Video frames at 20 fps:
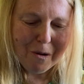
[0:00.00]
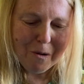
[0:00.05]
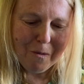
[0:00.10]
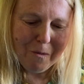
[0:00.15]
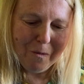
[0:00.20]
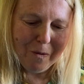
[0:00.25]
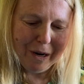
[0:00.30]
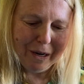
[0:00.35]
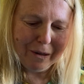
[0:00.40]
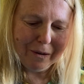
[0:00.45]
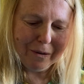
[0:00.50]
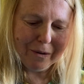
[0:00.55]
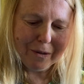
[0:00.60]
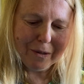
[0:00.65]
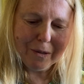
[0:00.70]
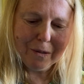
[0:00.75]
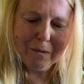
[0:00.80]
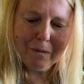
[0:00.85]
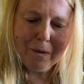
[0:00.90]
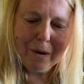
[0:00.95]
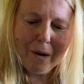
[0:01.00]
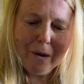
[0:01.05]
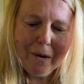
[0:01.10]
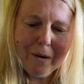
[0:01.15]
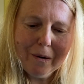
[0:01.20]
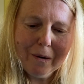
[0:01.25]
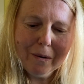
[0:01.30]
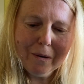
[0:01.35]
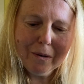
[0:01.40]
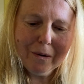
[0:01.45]
went across the road
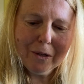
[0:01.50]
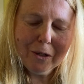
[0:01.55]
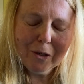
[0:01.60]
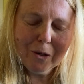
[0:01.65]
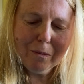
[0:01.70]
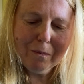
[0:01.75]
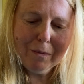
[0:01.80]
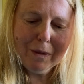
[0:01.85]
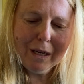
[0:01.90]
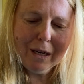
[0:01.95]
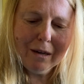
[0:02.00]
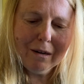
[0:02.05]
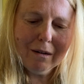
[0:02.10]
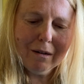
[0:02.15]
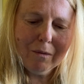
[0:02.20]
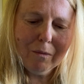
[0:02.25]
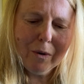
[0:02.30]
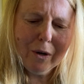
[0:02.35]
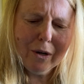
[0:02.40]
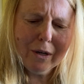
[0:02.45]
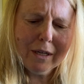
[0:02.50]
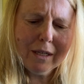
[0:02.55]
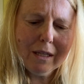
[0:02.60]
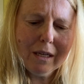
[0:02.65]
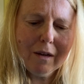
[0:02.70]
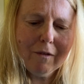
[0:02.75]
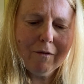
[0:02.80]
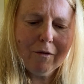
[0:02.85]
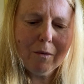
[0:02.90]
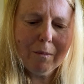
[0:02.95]
and got a job there, and I worked
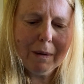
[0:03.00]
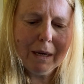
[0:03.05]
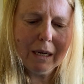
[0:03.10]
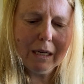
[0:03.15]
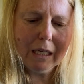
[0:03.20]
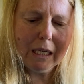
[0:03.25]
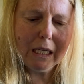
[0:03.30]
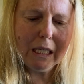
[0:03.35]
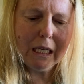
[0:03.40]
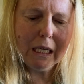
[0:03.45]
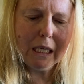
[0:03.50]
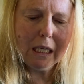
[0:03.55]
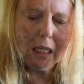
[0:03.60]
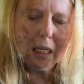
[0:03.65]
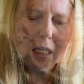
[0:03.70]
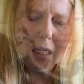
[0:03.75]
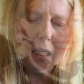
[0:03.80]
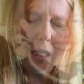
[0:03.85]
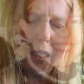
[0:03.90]
there for about a year.